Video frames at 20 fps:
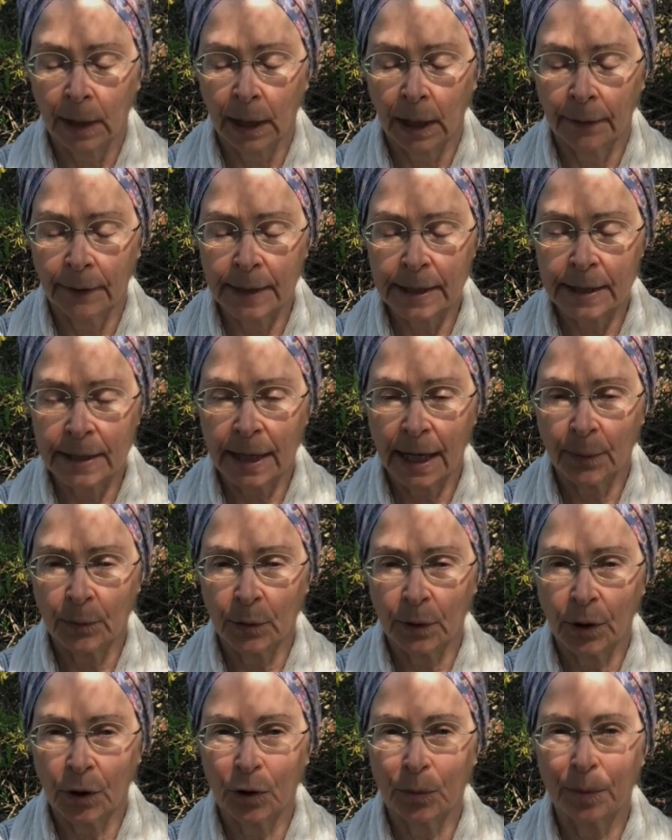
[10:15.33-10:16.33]
And this time
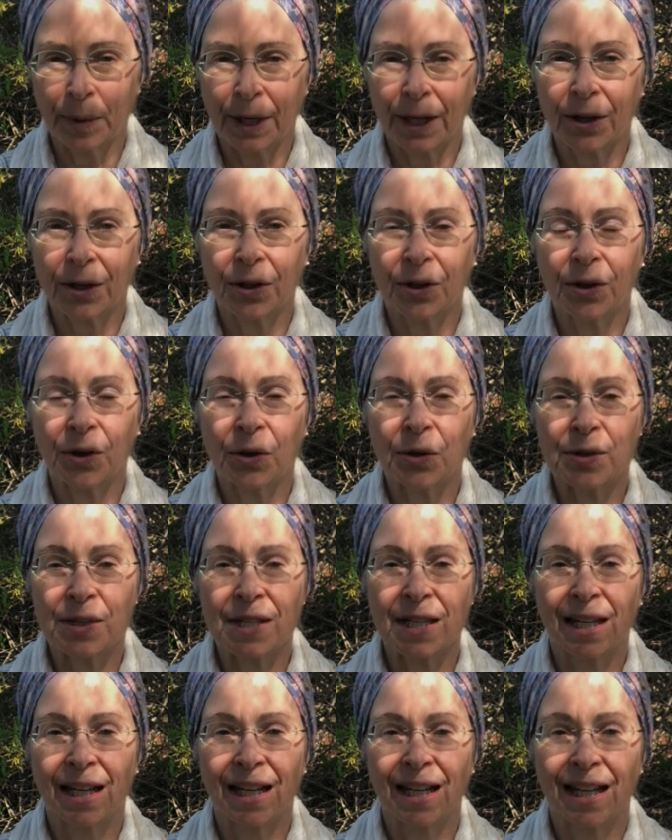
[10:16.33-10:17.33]
we'll open and close
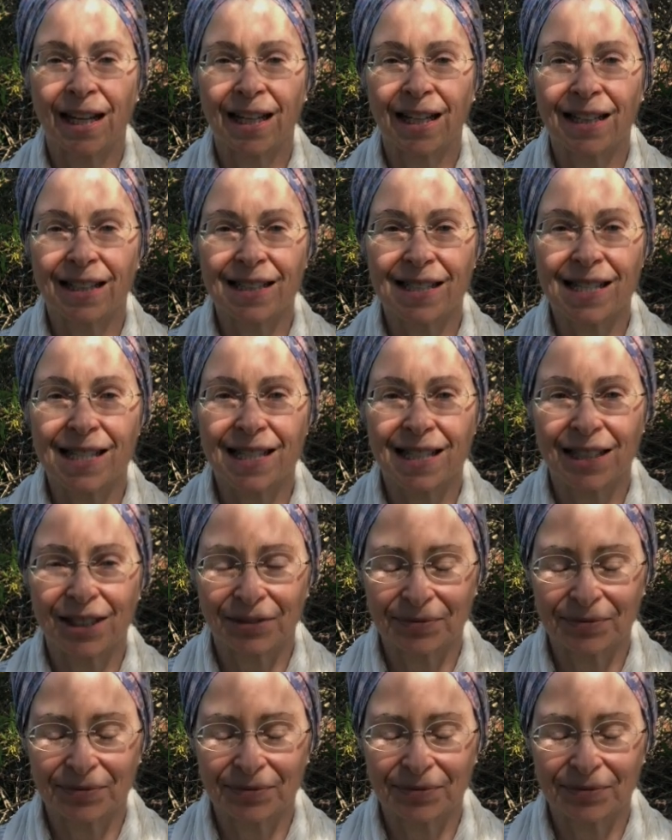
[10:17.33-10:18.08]
the hands.